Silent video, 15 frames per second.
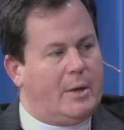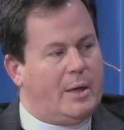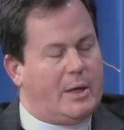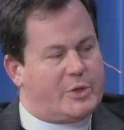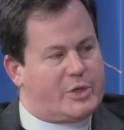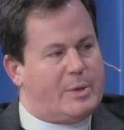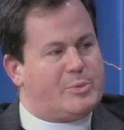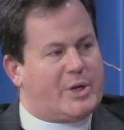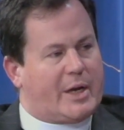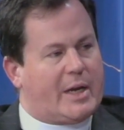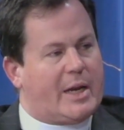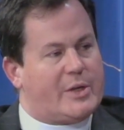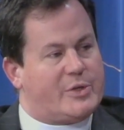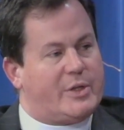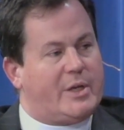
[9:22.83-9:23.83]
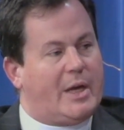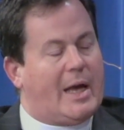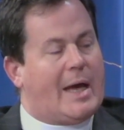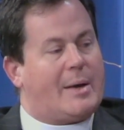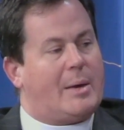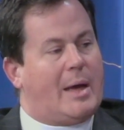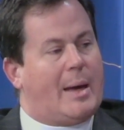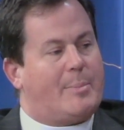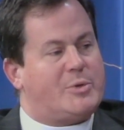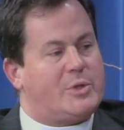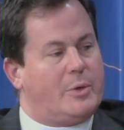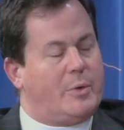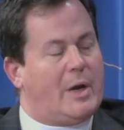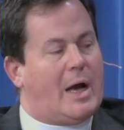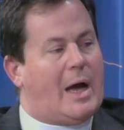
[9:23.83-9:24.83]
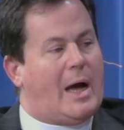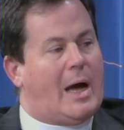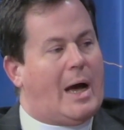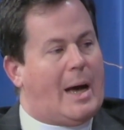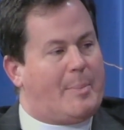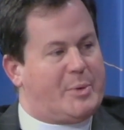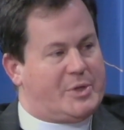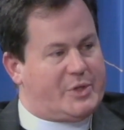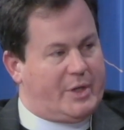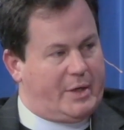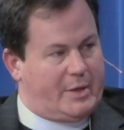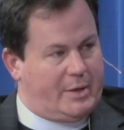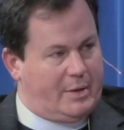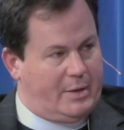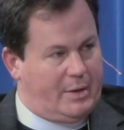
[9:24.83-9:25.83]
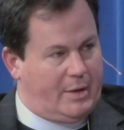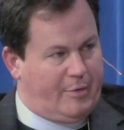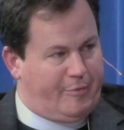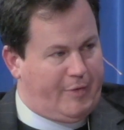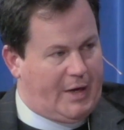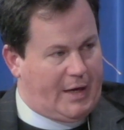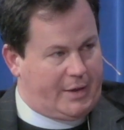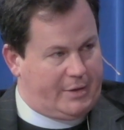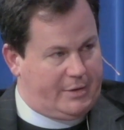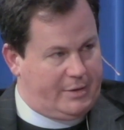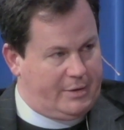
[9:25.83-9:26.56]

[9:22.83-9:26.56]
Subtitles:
It seems like it has the absolute opposite effect.